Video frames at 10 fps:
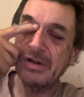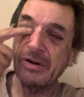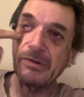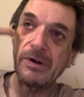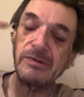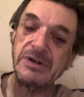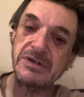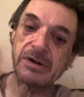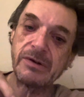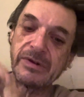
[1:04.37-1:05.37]
who, who
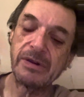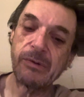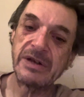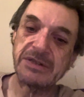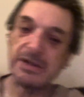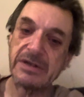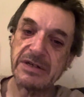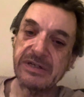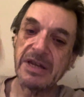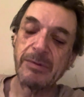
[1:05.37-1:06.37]
discovered the way to, to
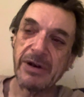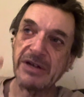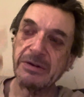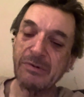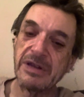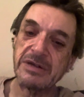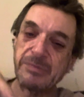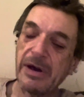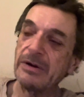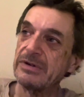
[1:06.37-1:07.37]
stabilise it with these
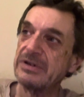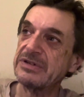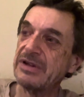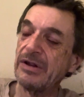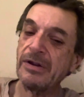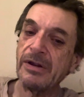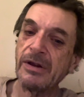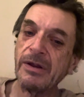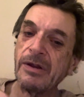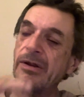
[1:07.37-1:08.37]
powders,
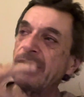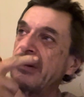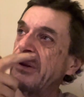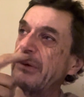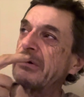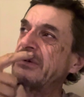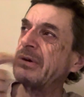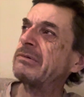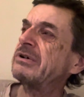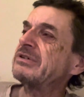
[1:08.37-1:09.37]

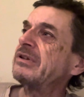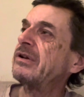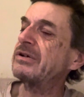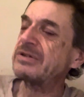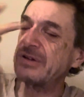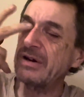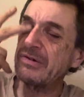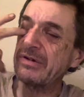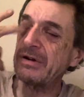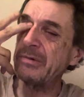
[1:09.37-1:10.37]
wasn't there sort
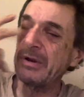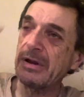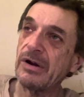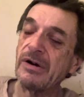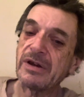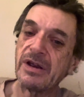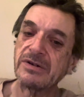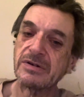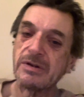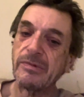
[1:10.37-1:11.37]
of going to be a court case
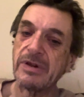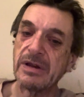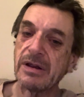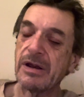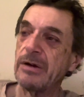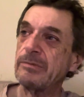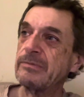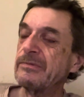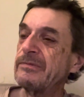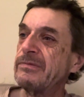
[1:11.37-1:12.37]
or something? Um,
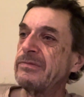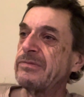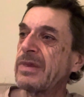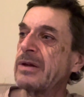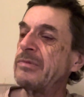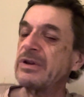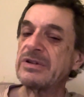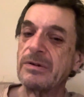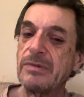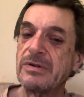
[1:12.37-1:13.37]
because
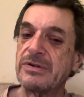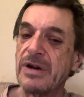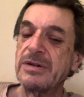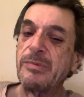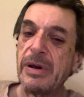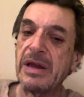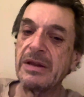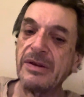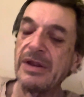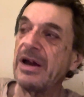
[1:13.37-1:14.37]
somebody was trying to
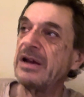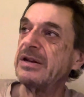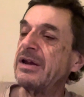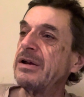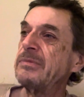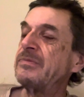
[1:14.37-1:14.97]
patent the idea,